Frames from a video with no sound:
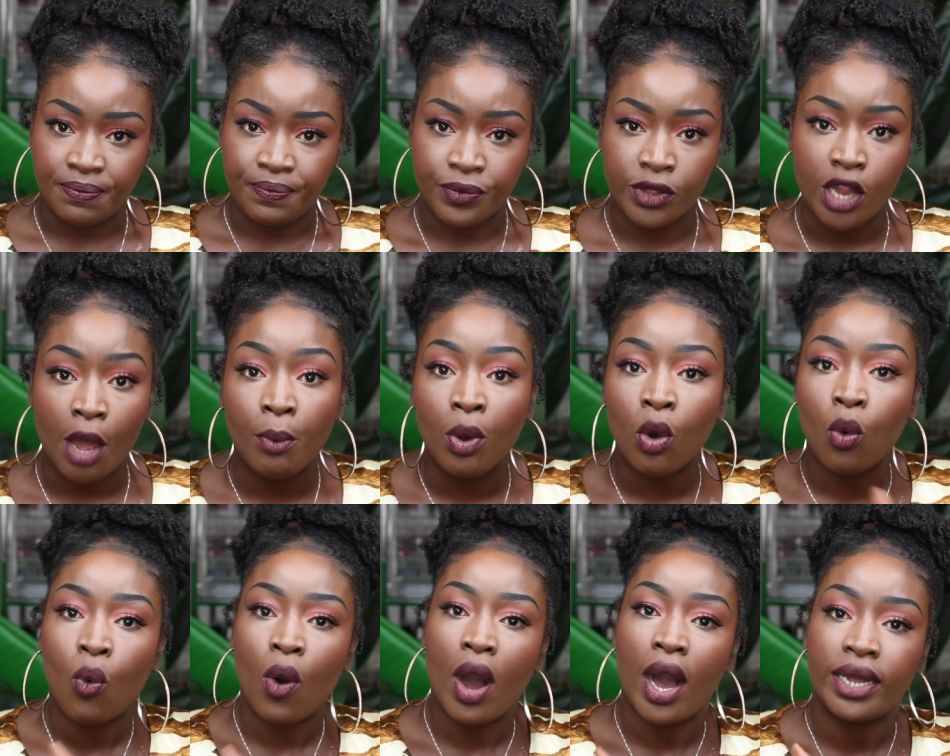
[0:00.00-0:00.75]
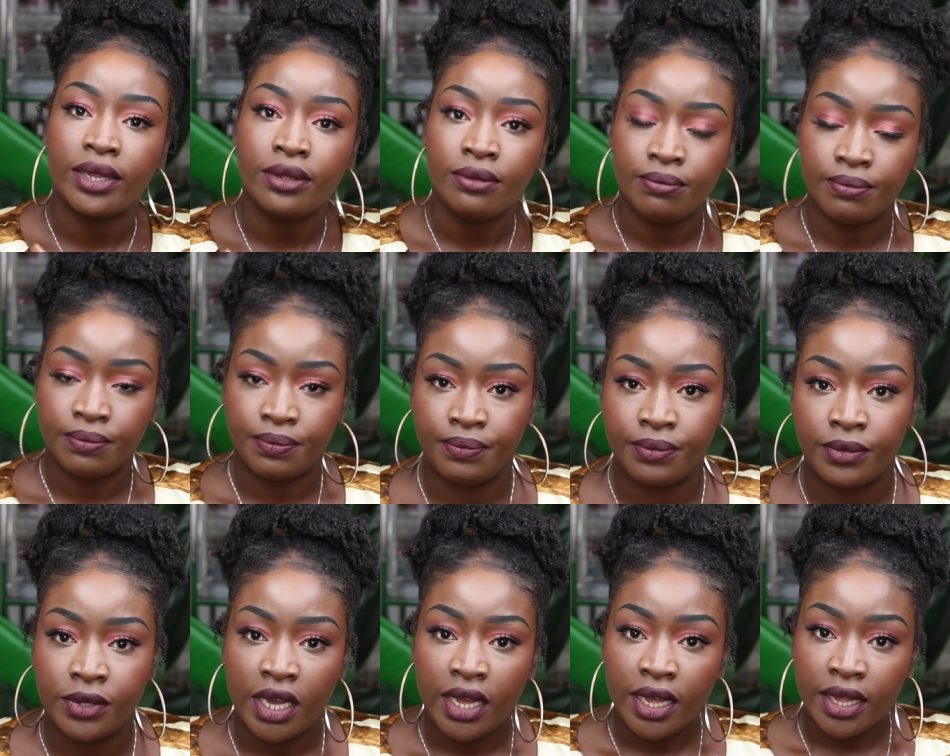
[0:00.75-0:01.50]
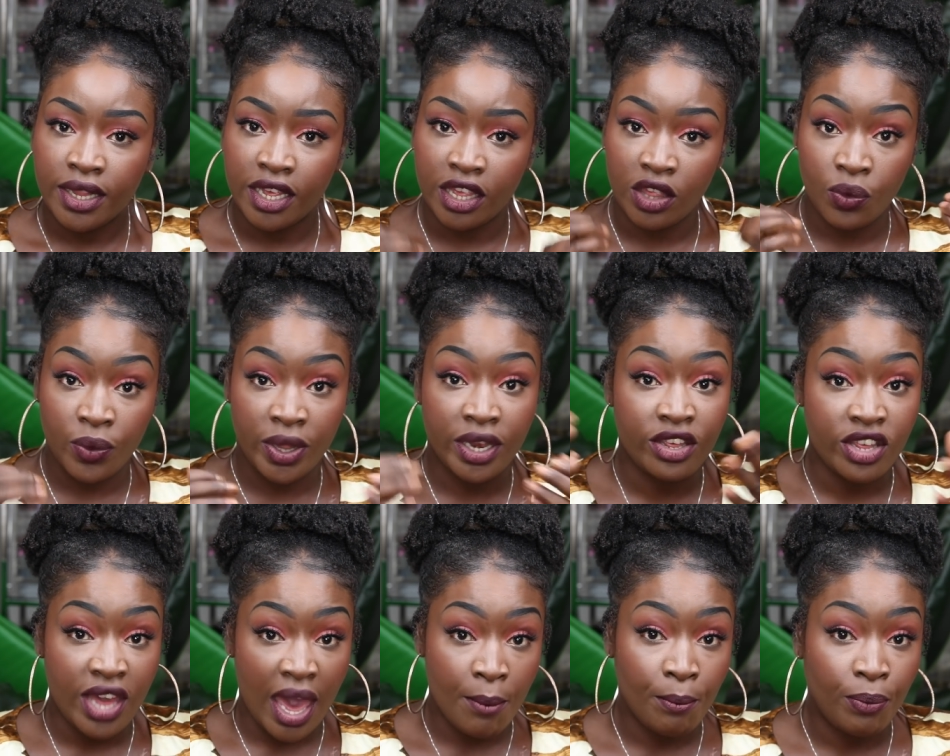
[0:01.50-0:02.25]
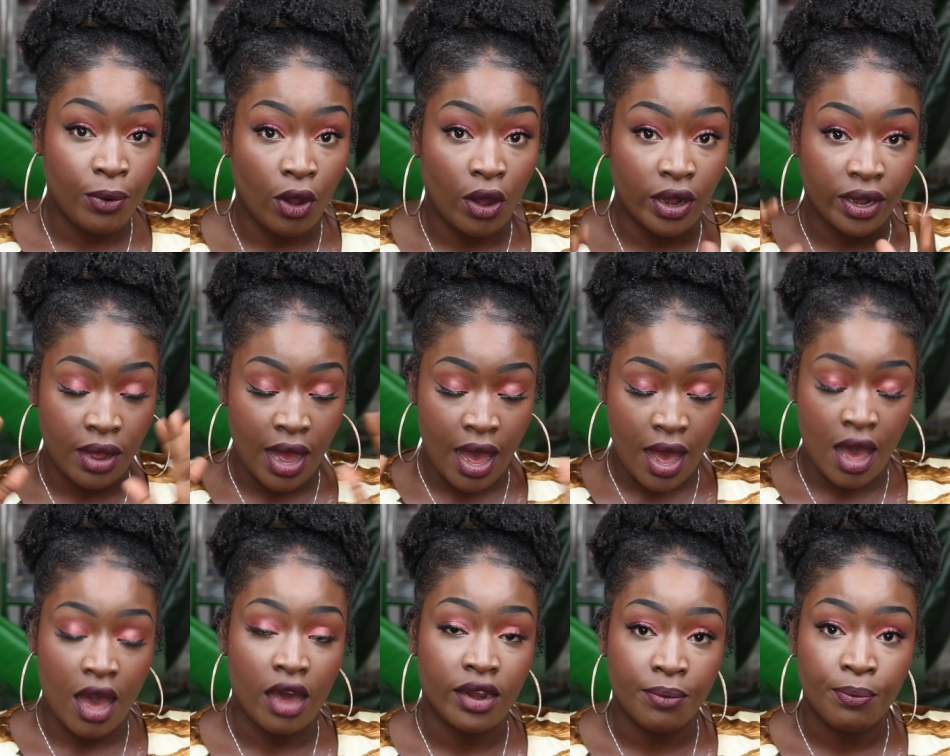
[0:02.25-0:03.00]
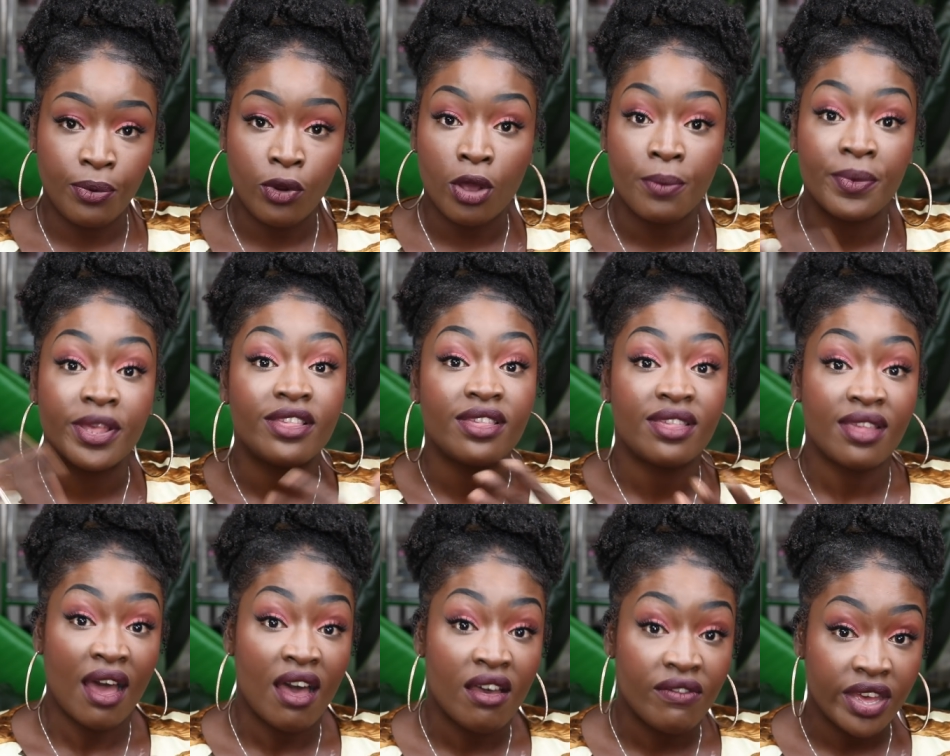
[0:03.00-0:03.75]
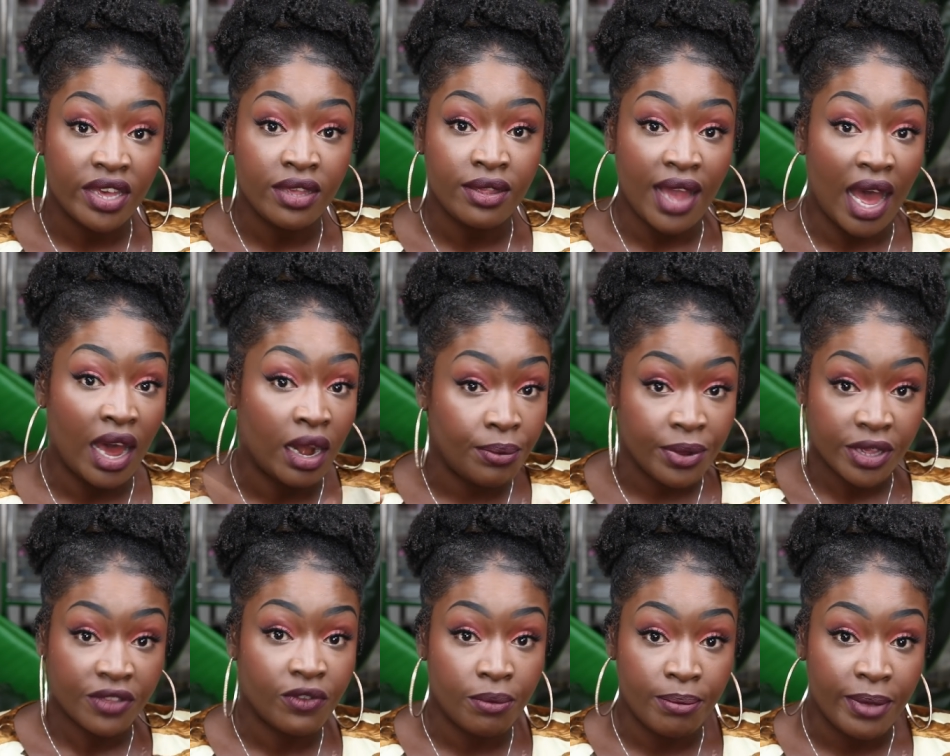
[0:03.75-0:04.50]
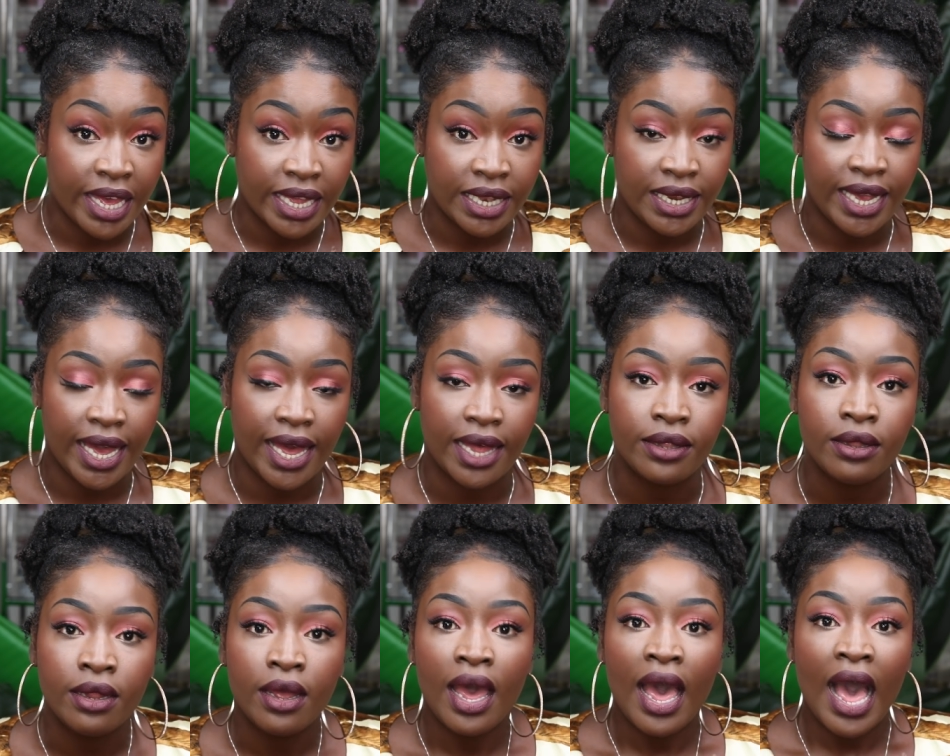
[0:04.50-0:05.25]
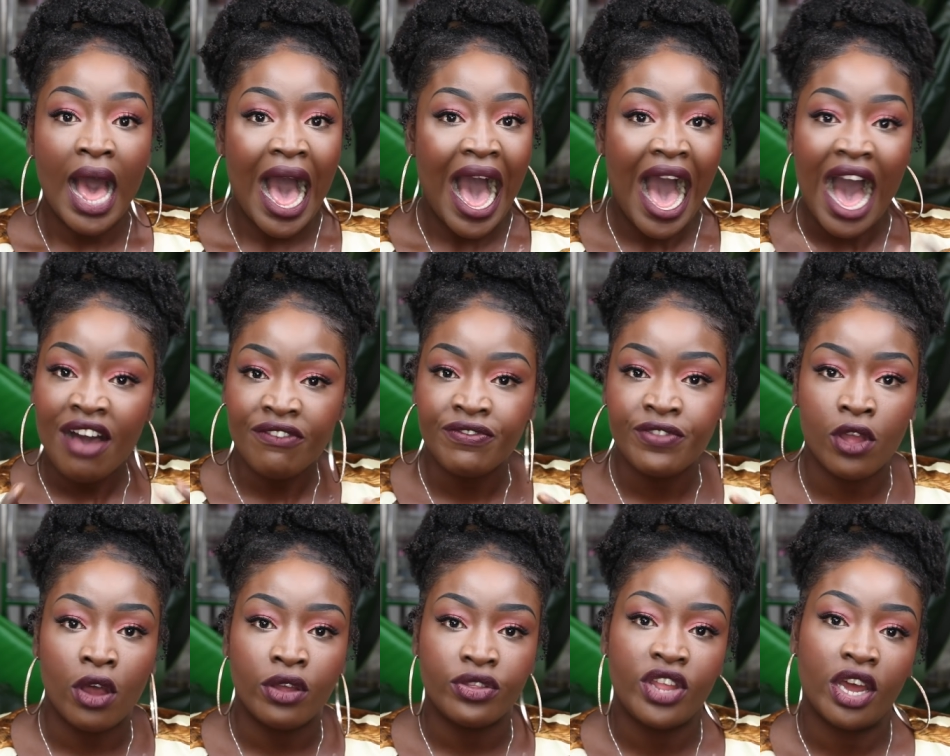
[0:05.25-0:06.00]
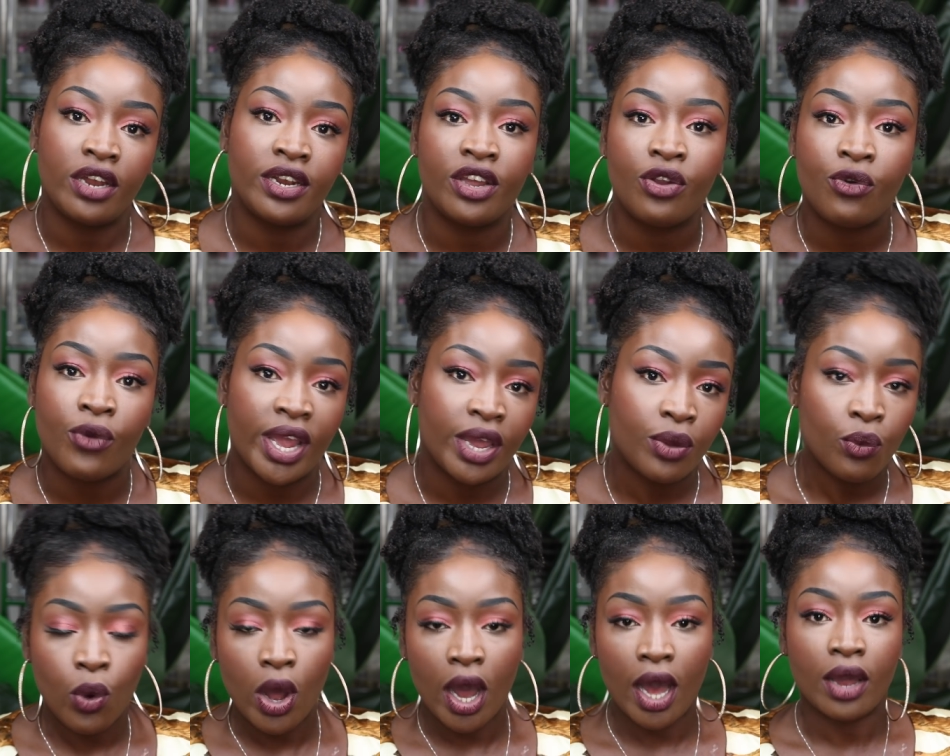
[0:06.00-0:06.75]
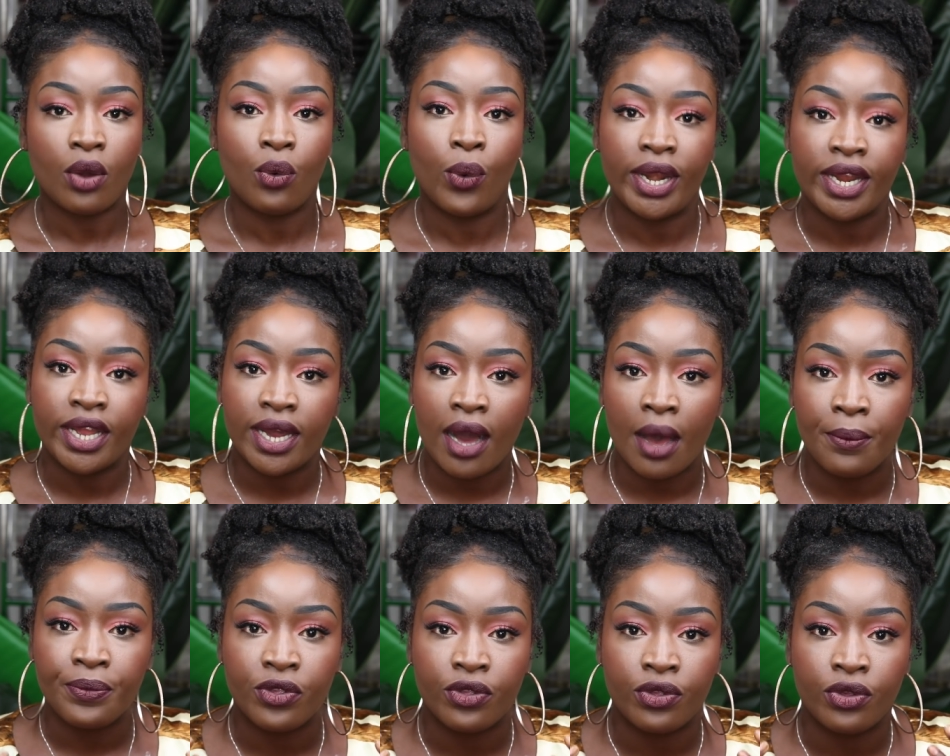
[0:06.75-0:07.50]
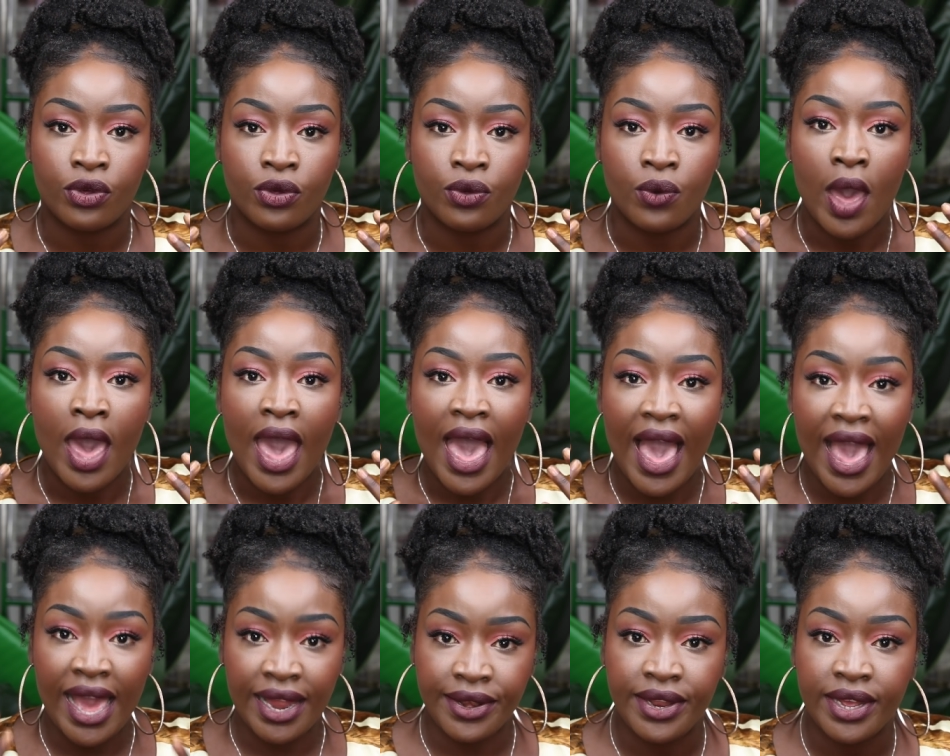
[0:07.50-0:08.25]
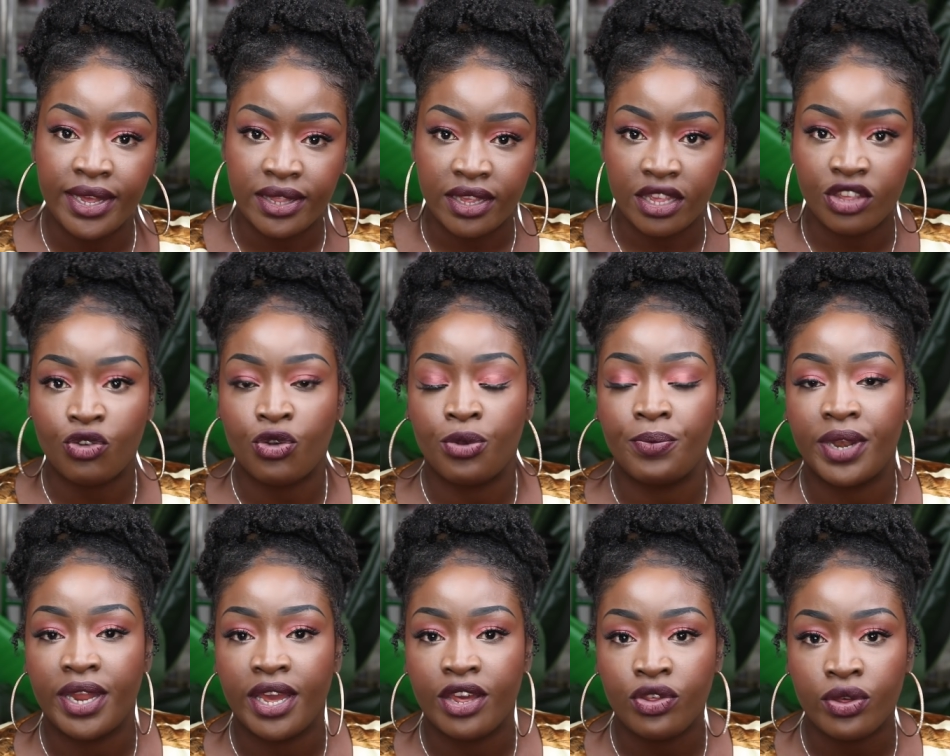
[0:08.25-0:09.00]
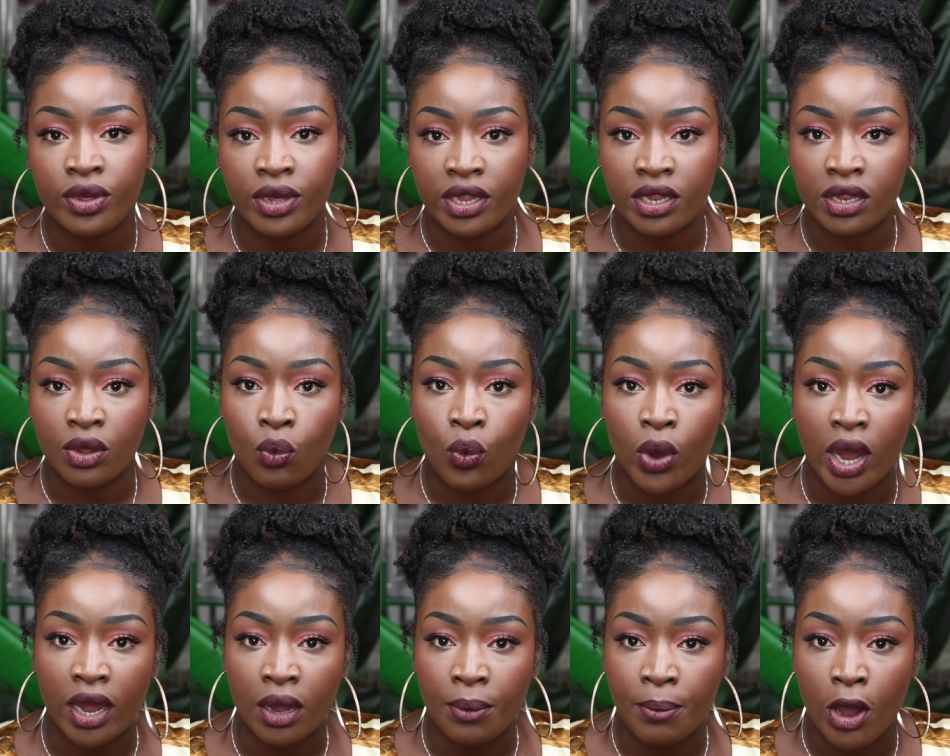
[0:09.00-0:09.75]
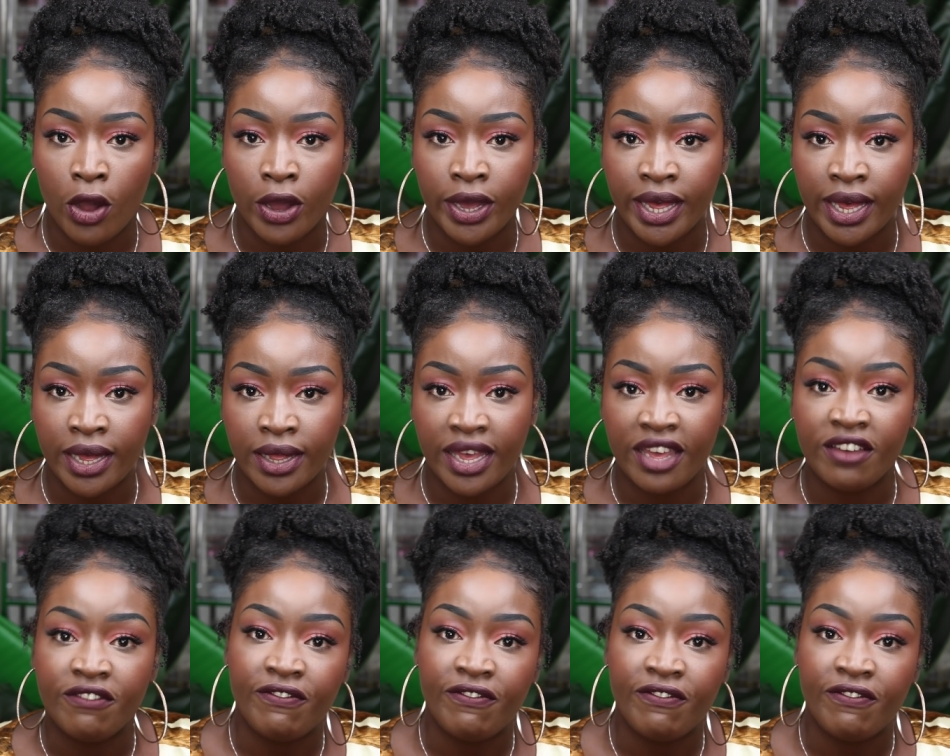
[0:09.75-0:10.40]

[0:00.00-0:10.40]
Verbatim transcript: Number one, the Swedish on, uh, Unemployment Service, Arbetsförmedlingen, have not done a great work when it comes to ending discrimination in the work market. In